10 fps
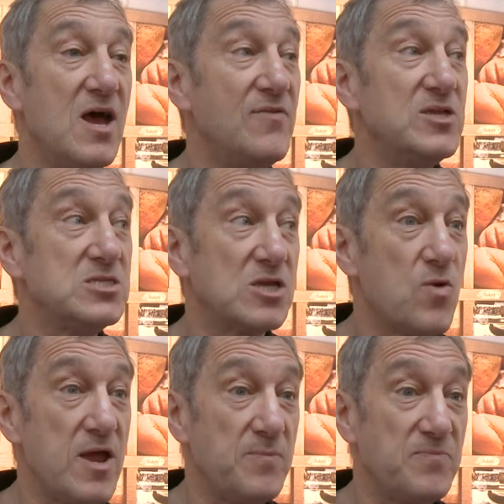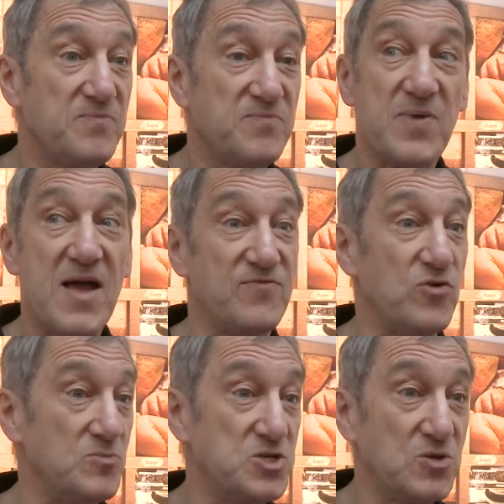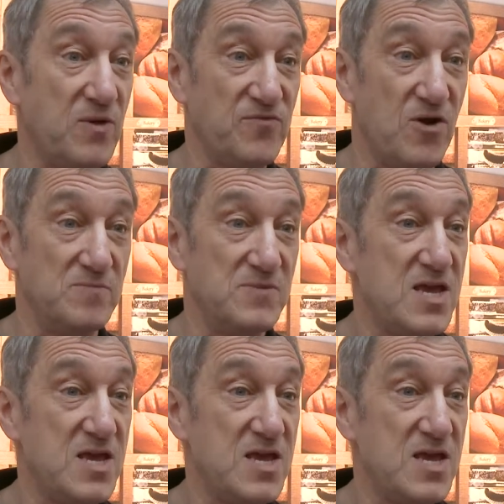And this is a great platform to do it from.